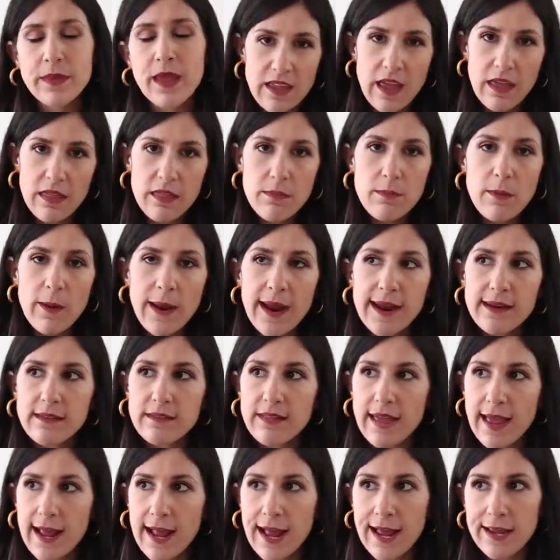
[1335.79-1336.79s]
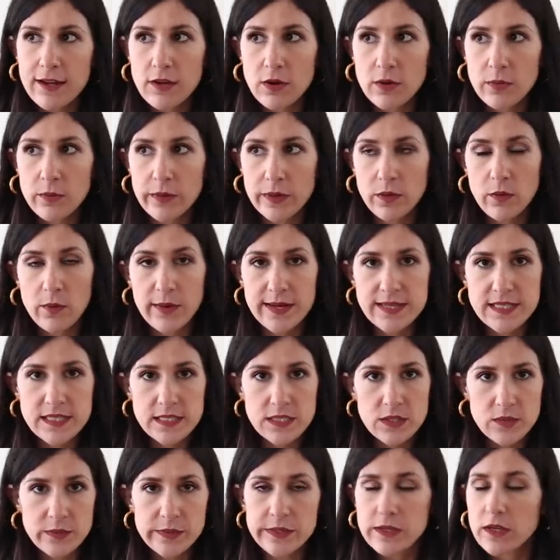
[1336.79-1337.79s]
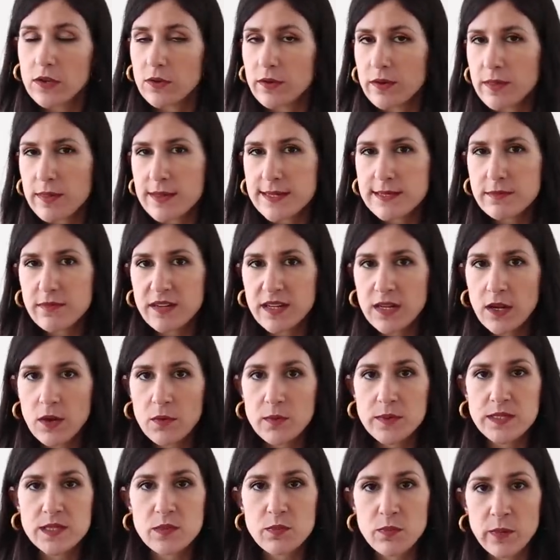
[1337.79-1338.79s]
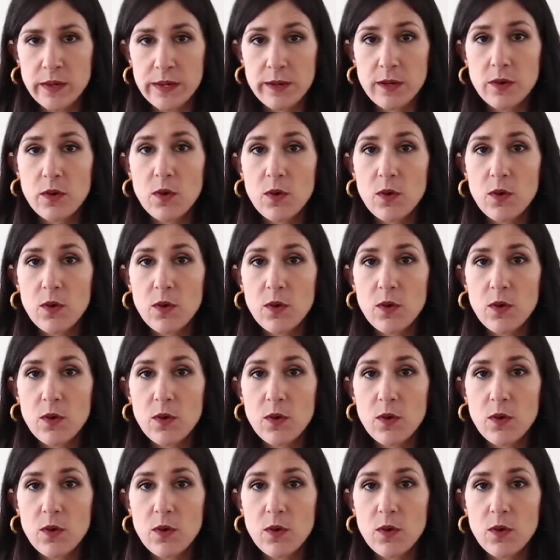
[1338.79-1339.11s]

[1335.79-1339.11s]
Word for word: The other brand that I got requests to include in this video was Spring